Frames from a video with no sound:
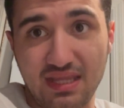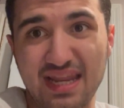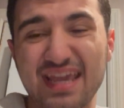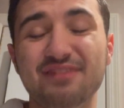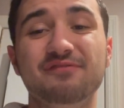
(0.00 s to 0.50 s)

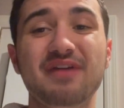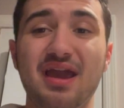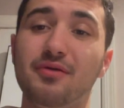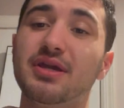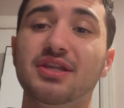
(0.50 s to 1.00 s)
it
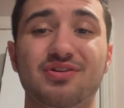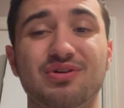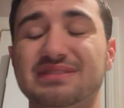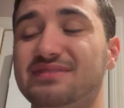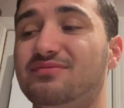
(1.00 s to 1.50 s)
varied
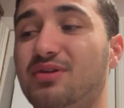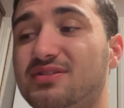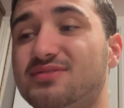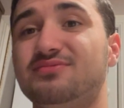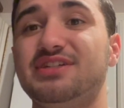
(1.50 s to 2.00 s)
across different
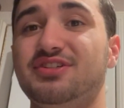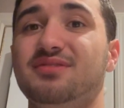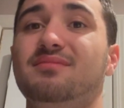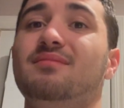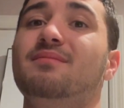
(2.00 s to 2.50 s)
parts of the
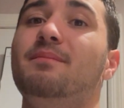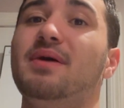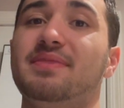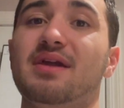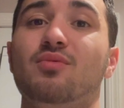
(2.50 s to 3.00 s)
region,
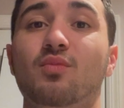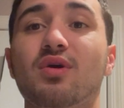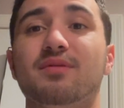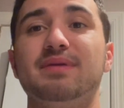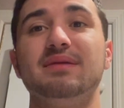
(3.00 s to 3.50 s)
but there
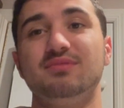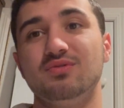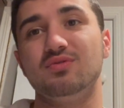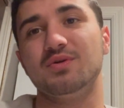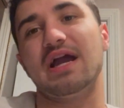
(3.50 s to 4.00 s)
were people
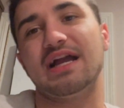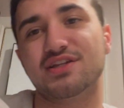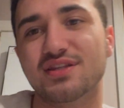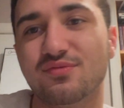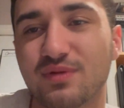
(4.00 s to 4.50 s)
who were
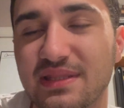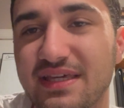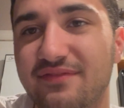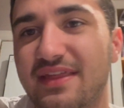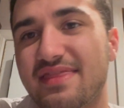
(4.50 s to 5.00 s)
actually
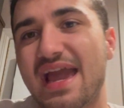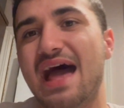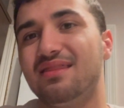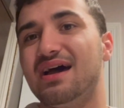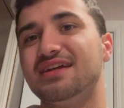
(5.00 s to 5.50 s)
relieved that the
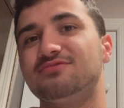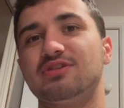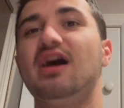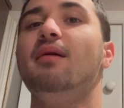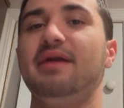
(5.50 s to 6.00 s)
Allies were
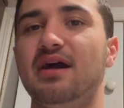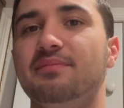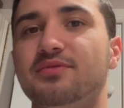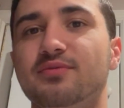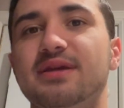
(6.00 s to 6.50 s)
coming
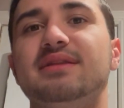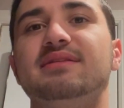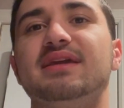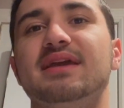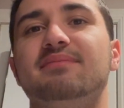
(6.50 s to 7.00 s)
up through
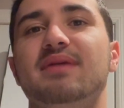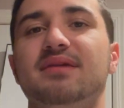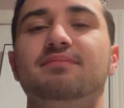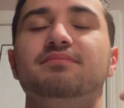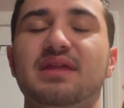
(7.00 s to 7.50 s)
Italy, and
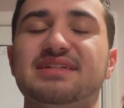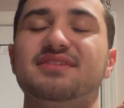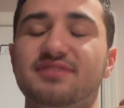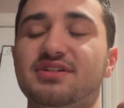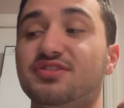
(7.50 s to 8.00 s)
many like
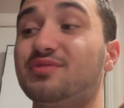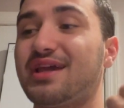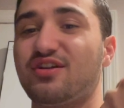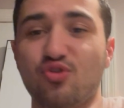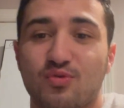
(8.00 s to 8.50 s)
civilians were
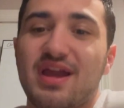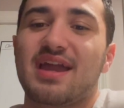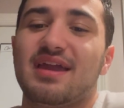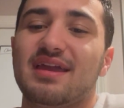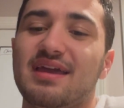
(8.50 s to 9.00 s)
like,
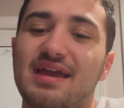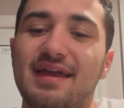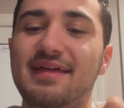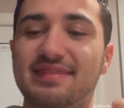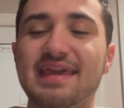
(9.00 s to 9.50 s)
hooray,
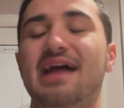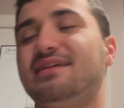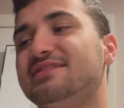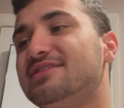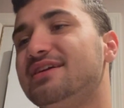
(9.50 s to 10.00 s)
the
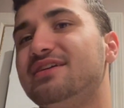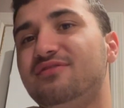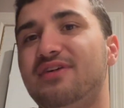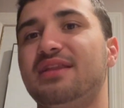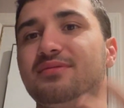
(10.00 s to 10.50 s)
Allies are here,
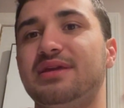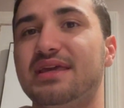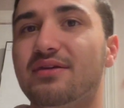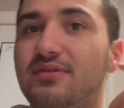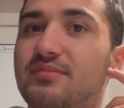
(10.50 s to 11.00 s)
finally we can
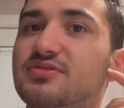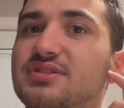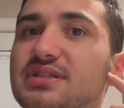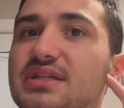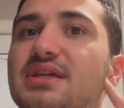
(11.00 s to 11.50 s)
get rid of
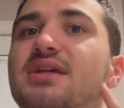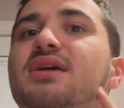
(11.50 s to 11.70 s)
Mussolini.